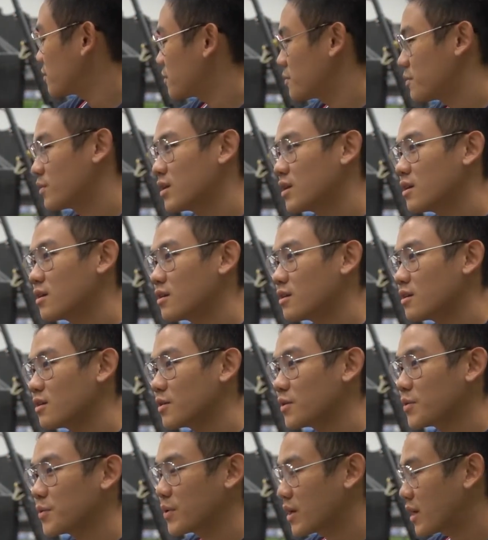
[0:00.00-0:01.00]

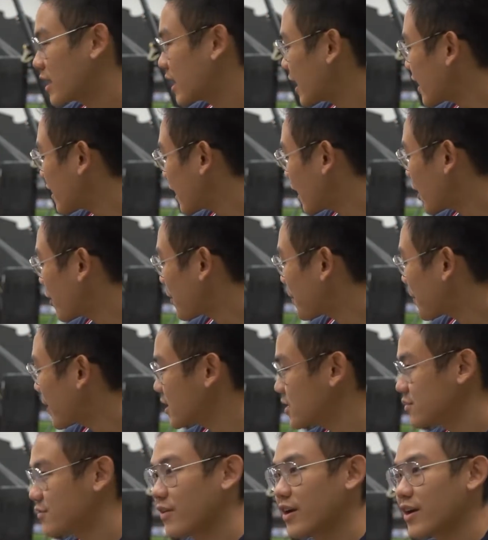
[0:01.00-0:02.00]
We get our
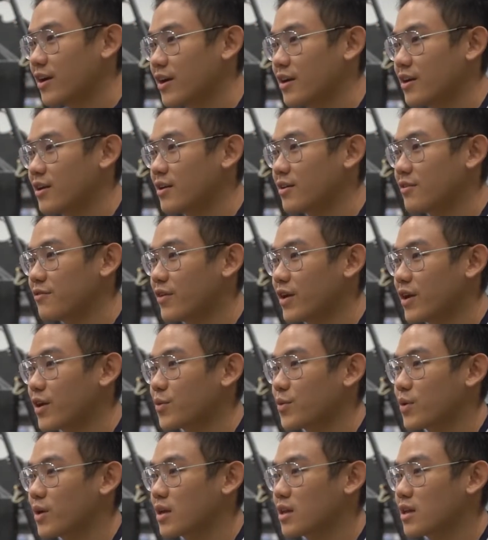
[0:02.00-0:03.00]
parts very,
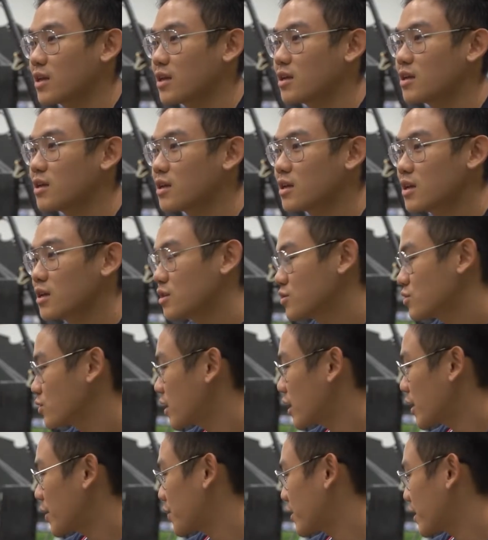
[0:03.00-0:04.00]
very quickly,
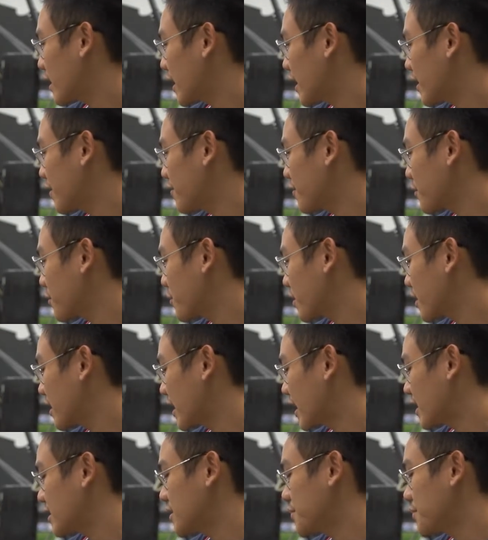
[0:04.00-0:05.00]
so that we can
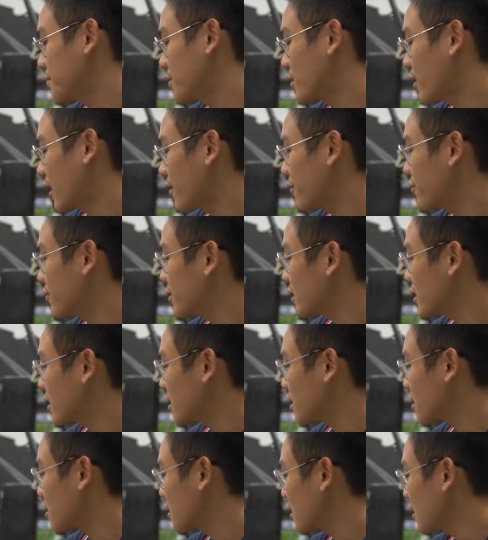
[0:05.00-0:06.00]
quickly assemble
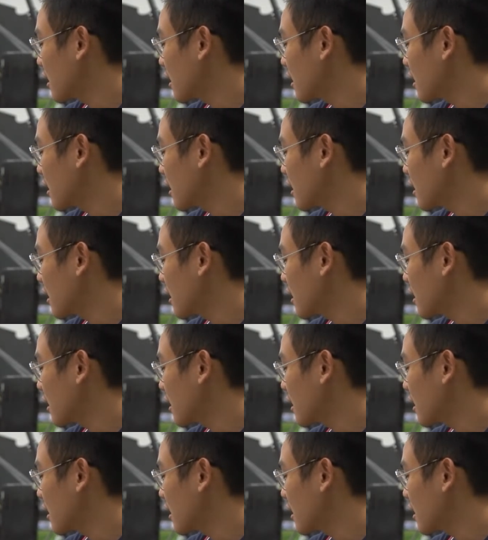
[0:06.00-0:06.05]
everything